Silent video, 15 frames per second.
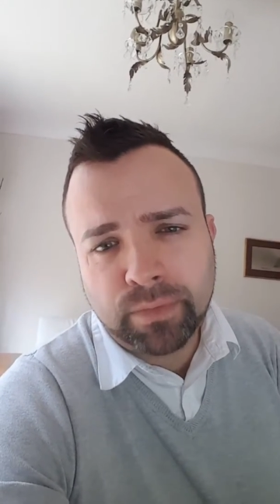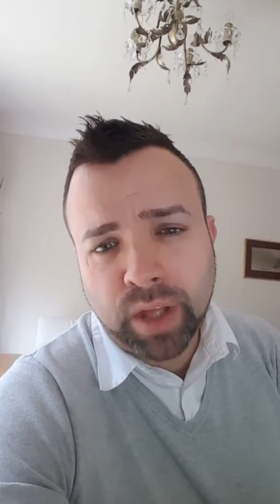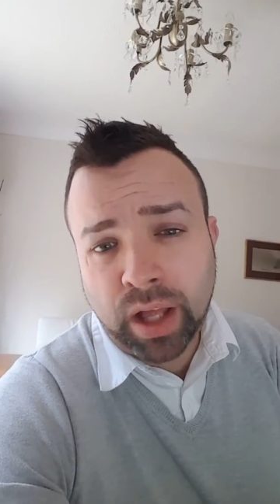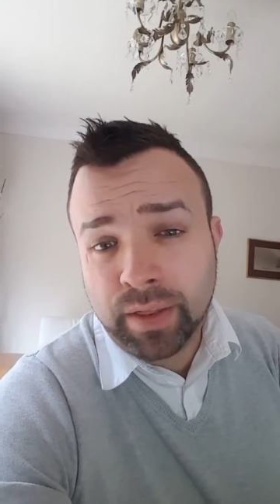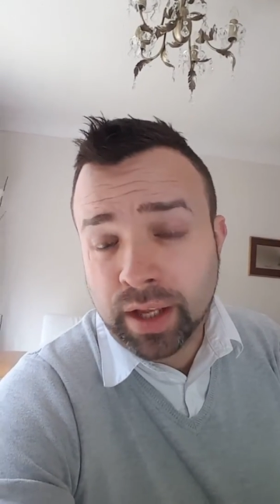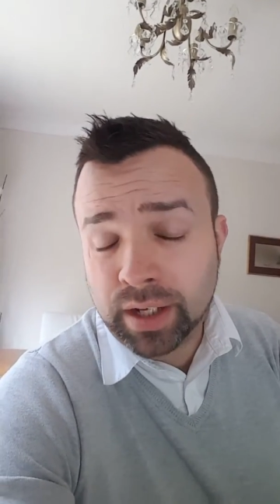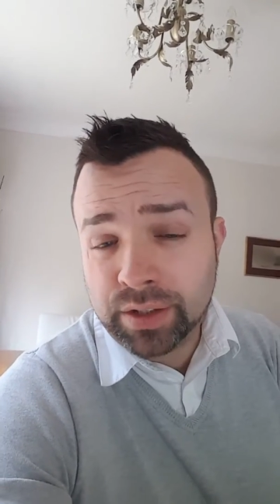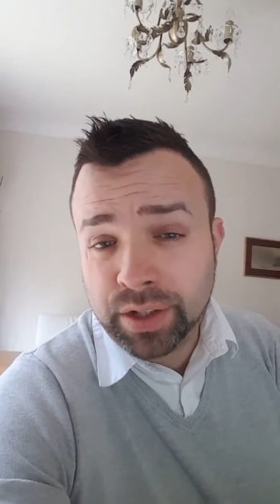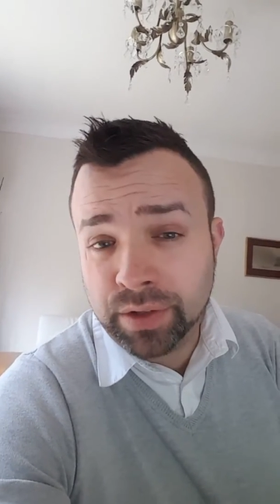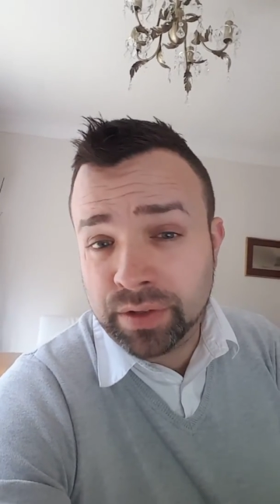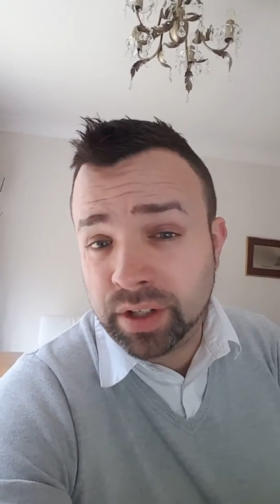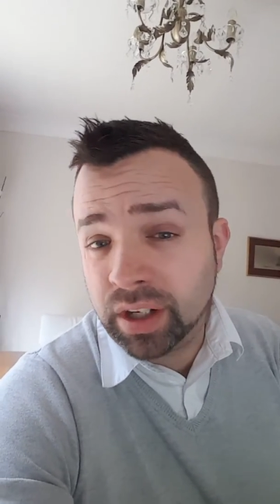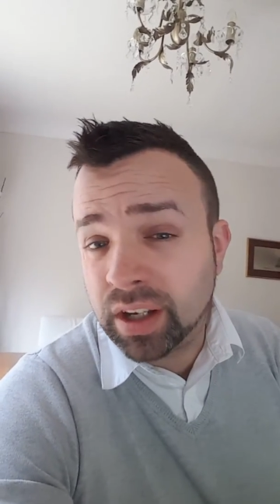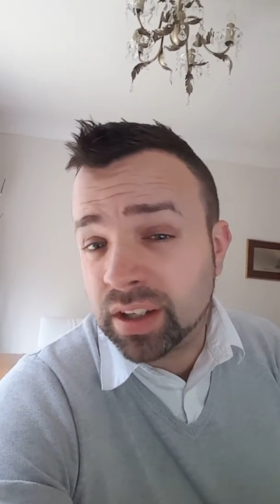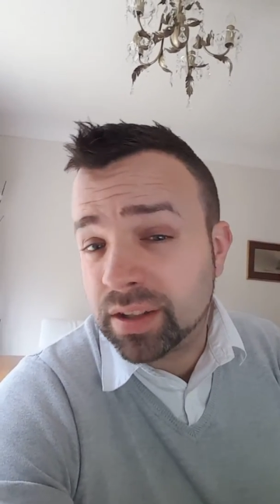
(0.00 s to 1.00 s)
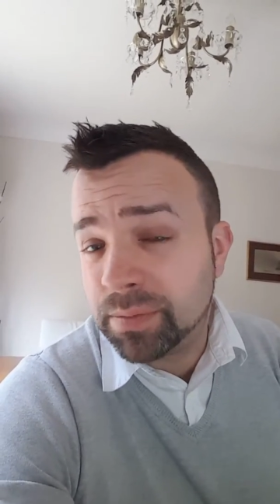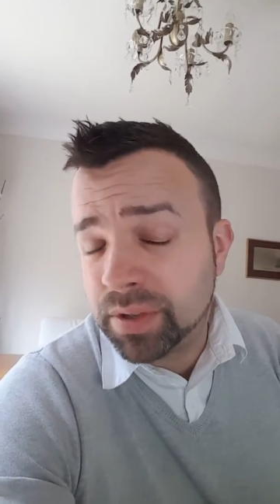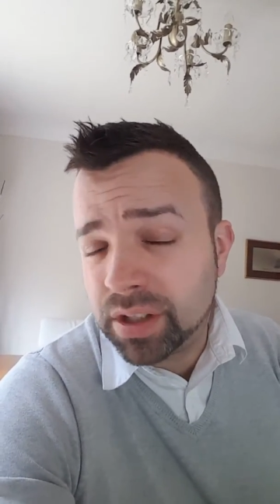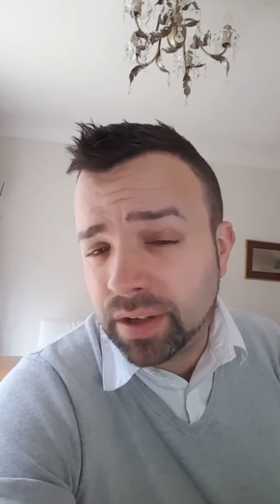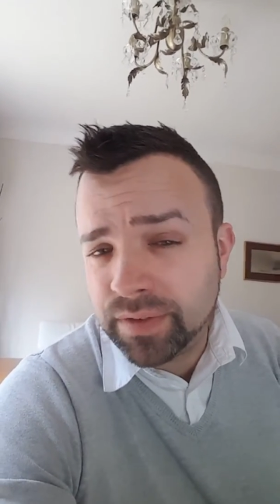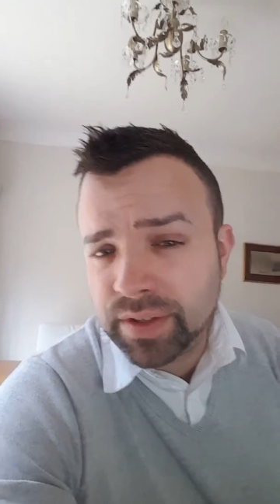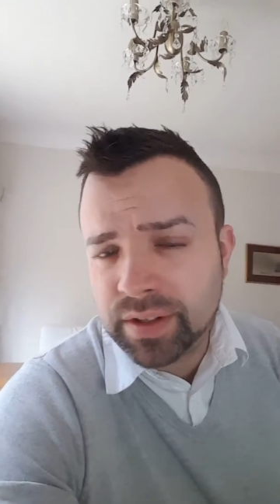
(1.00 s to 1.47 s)
And that's using customer
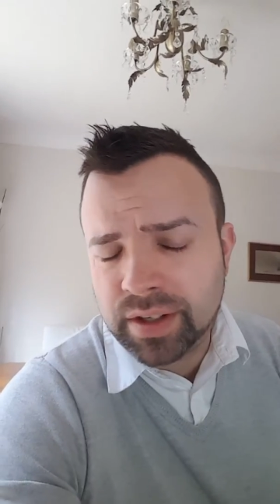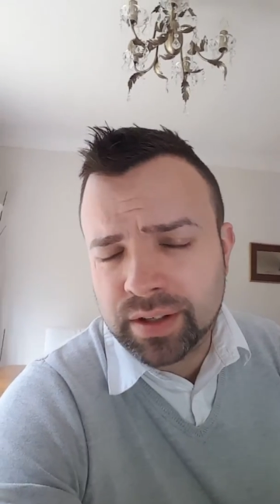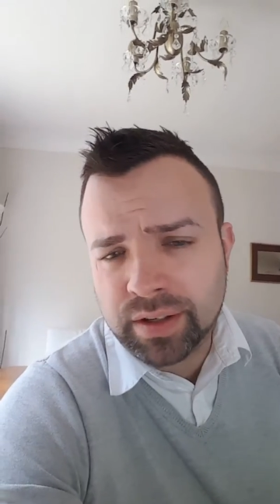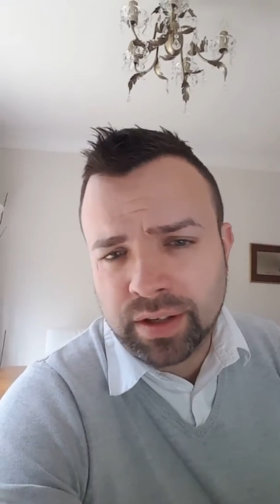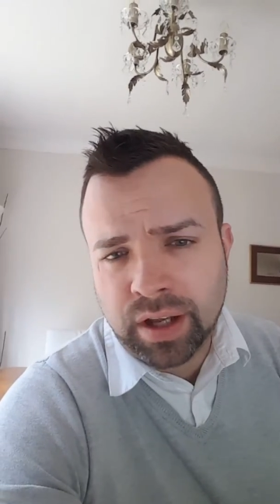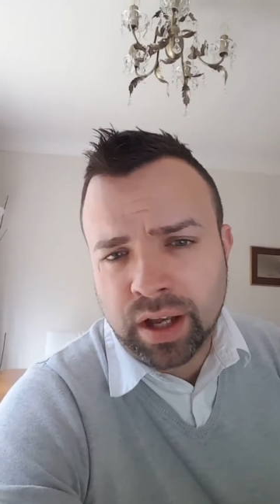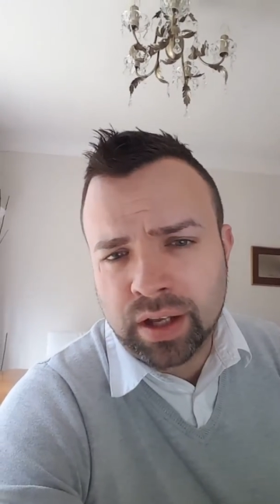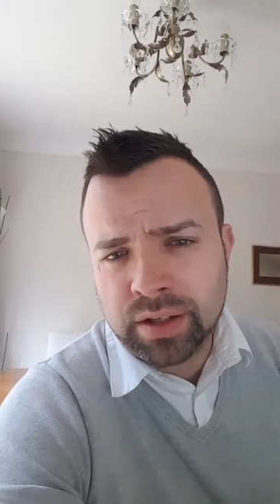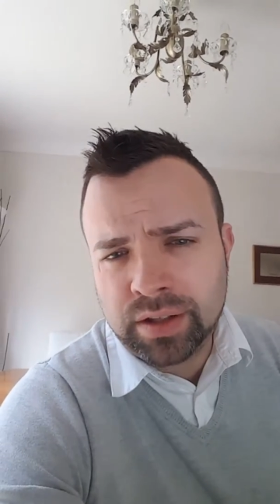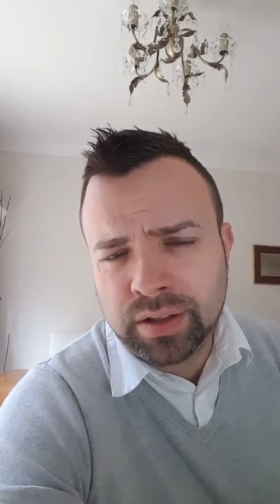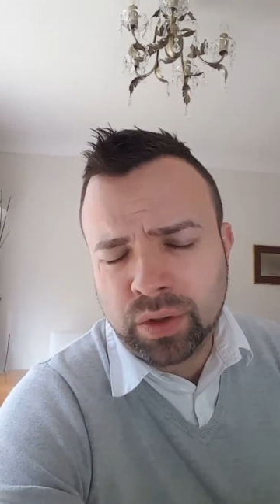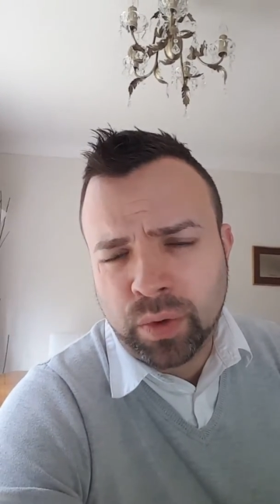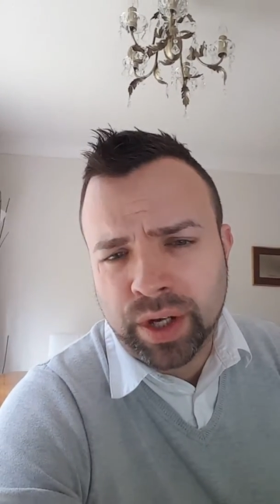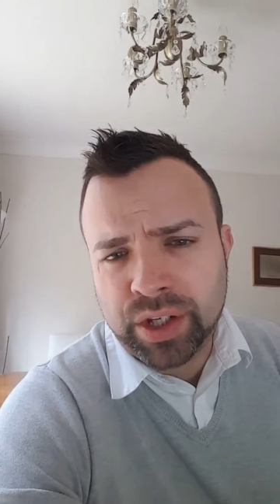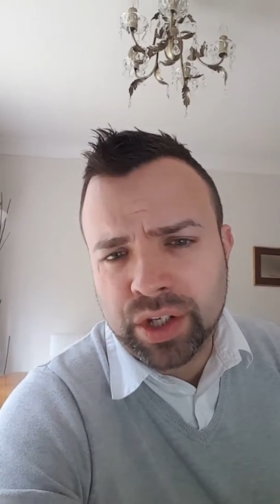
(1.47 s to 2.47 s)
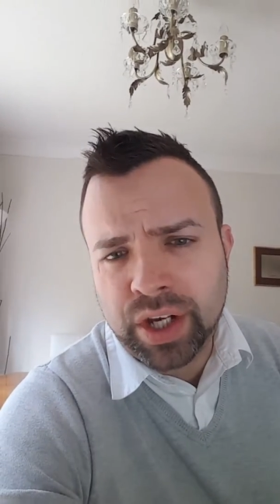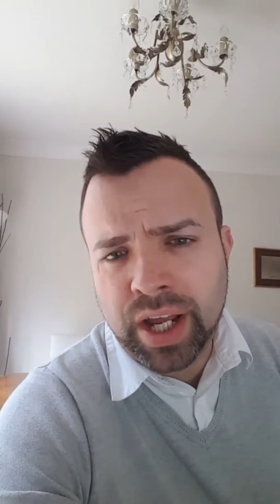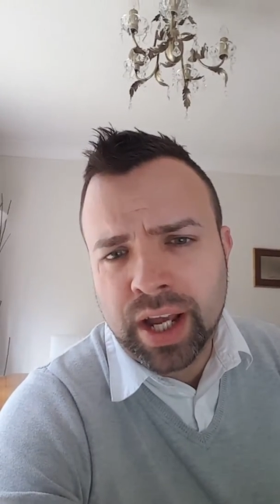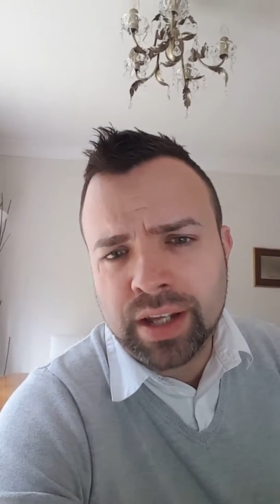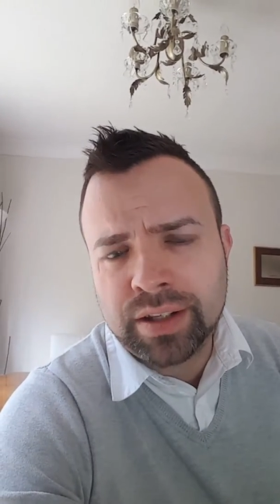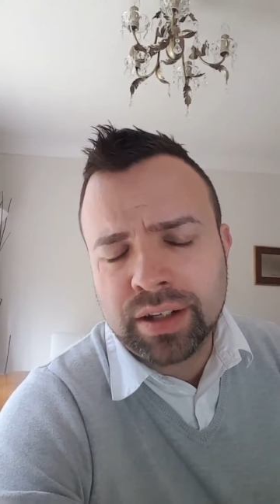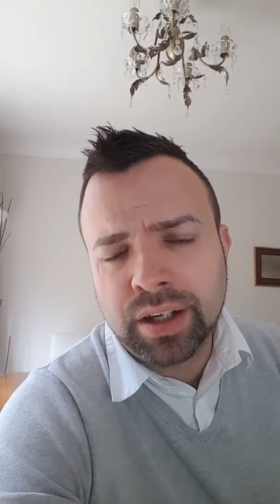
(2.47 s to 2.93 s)
service
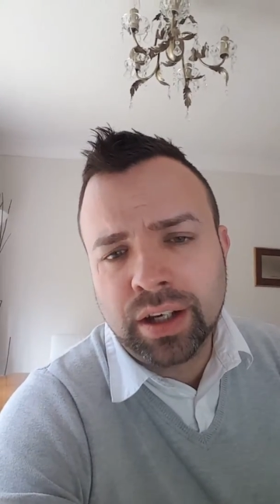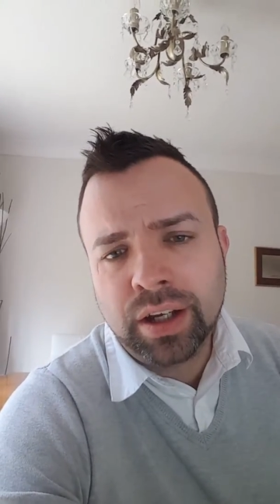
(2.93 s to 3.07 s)
questionnaires.